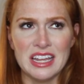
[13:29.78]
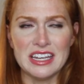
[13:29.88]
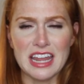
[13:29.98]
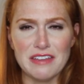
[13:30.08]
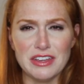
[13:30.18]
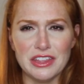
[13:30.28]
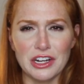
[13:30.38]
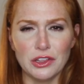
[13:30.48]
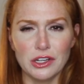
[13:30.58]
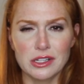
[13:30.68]
navy
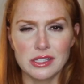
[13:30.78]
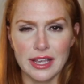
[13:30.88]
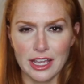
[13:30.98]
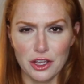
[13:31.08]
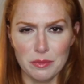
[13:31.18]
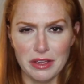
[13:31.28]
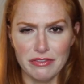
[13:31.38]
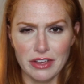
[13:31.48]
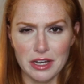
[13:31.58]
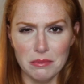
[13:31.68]
that it looks like it could be a
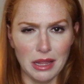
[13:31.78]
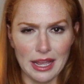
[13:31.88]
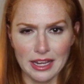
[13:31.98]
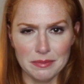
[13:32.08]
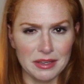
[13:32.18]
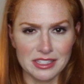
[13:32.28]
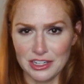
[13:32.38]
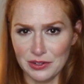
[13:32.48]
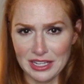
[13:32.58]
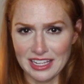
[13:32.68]
faded black, because I
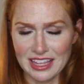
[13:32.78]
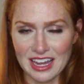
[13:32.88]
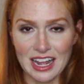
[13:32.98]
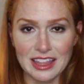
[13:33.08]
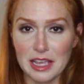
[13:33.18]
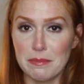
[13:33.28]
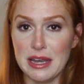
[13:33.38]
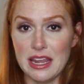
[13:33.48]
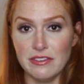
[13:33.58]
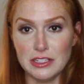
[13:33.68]
don't like that. I like
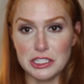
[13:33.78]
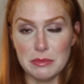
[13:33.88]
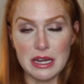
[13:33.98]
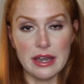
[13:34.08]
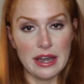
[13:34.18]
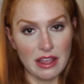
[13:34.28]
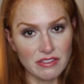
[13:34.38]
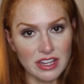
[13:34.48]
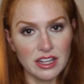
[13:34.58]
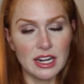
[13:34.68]
my navies to be
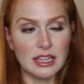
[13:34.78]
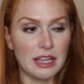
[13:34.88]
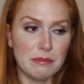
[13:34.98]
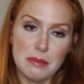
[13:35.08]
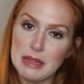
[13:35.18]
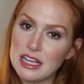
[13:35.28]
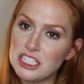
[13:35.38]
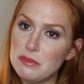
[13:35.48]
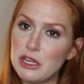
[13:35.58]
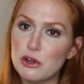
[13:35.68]
navy, and I like my blacks
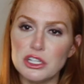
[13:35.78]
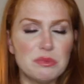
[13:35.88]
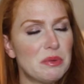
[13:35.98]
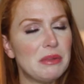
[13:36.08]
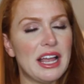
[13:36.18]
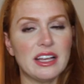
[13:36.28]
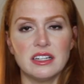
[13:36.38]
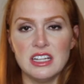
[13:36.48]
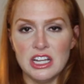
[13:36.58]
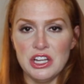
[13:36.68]
to be crisp and black.
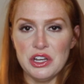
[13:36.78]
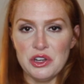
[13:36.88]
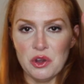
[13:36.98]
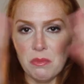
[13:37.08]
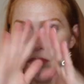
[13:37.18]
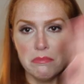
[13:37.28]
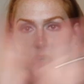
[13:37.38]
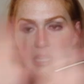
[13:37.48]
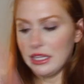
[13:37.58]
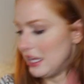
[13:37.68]
No
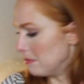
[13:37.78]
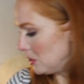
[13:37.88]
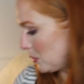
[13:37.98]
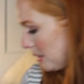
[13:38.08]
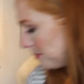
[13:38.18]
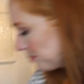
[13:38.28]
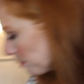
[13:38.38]
muddling in between.